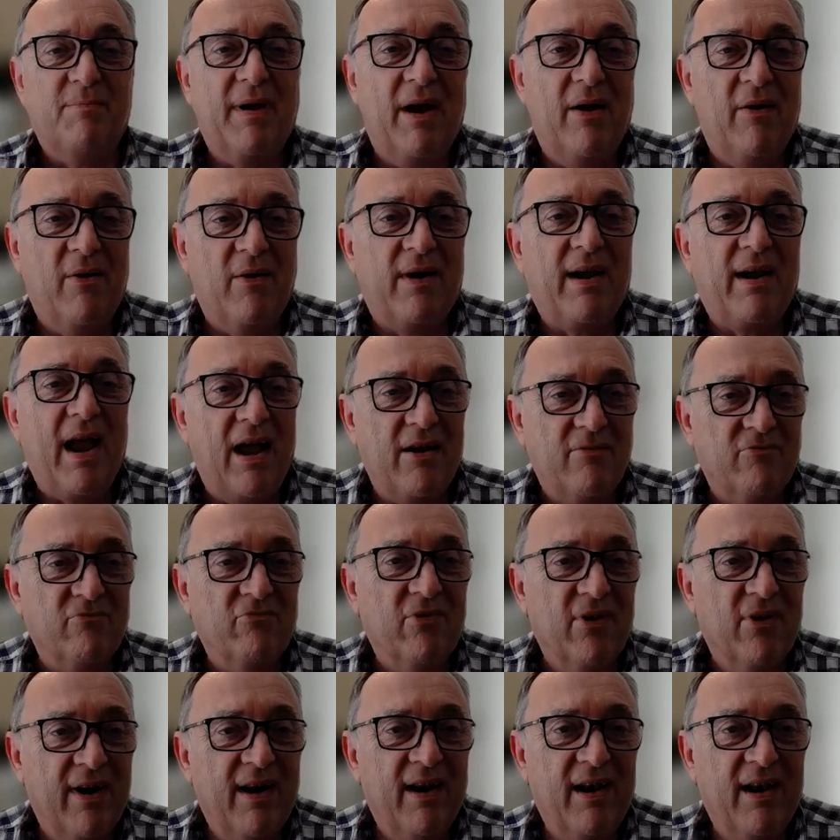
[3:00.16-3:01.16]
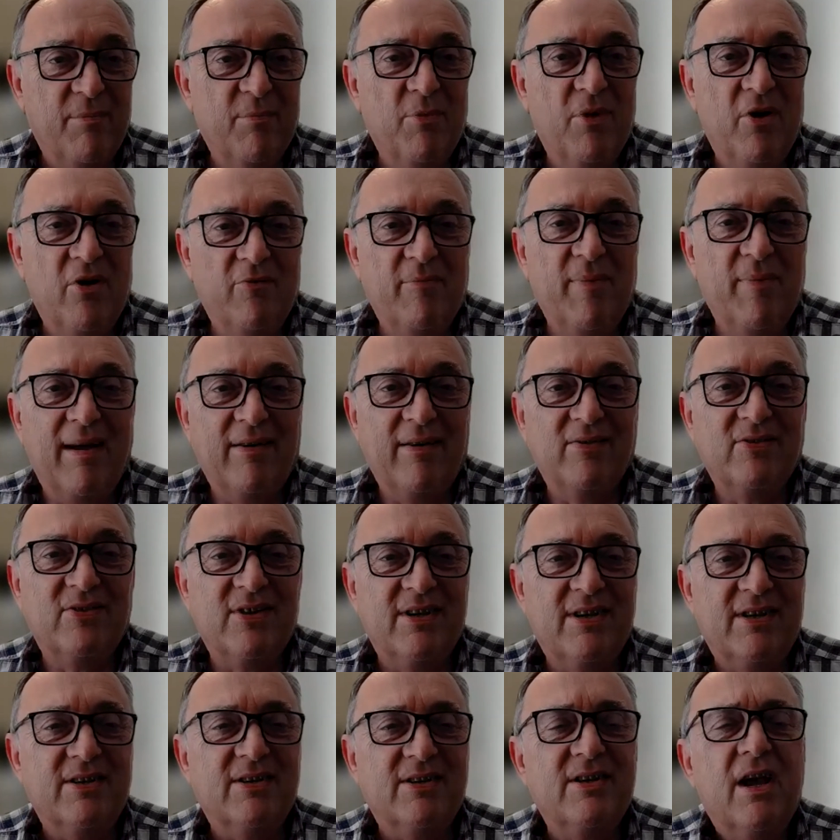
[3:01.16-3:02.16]
power can really move
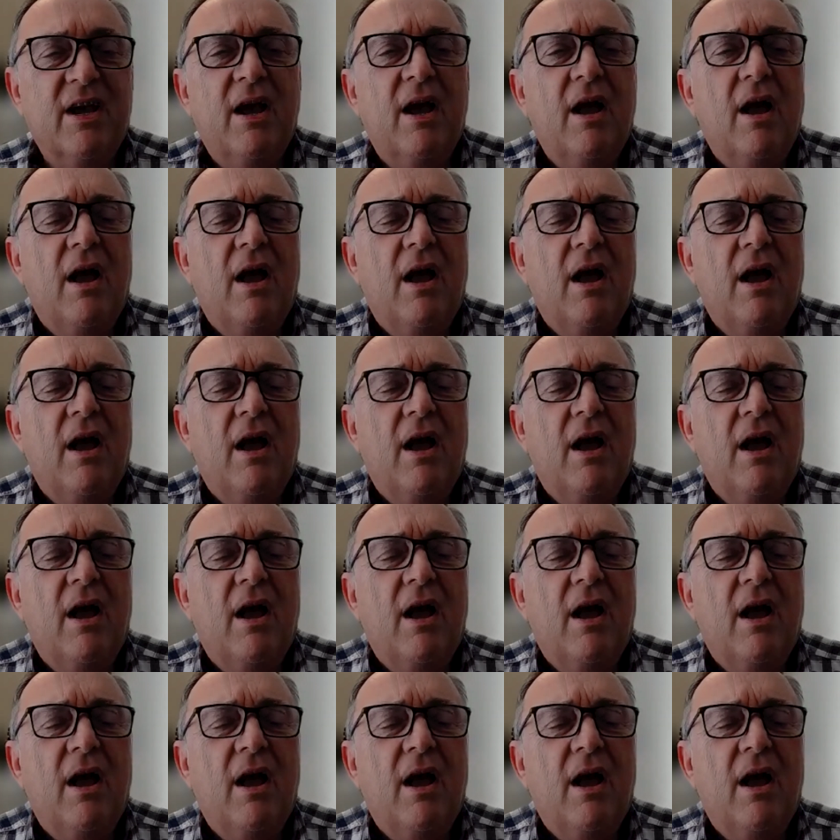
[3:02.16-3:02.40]
mountains.